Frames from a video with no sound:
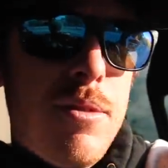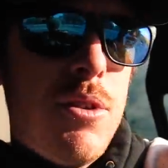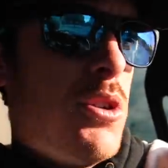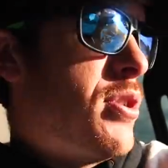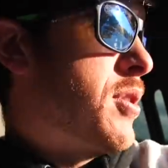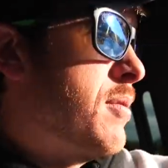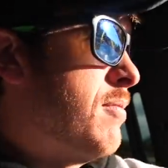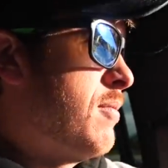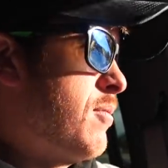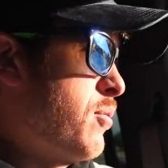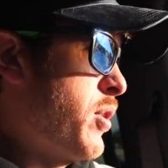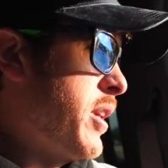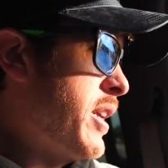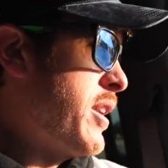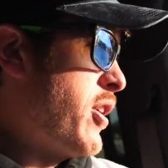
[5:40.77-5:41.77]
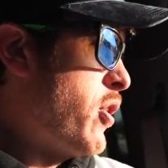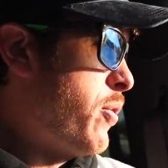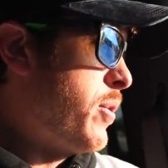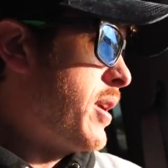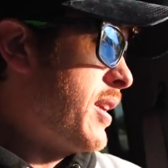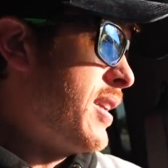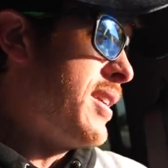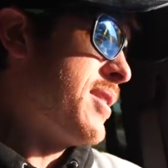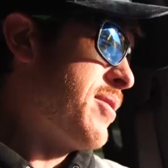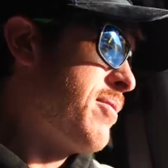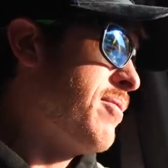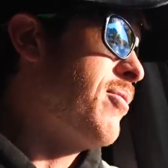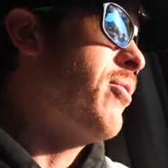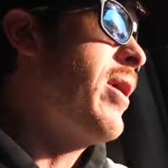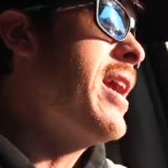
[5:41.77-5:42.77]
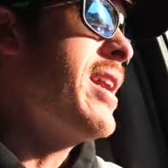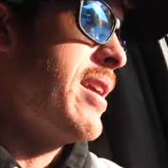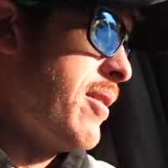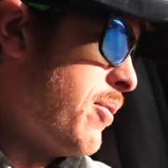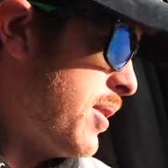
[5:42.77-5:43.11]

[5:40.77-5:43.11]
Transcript: There's really no, it is raining.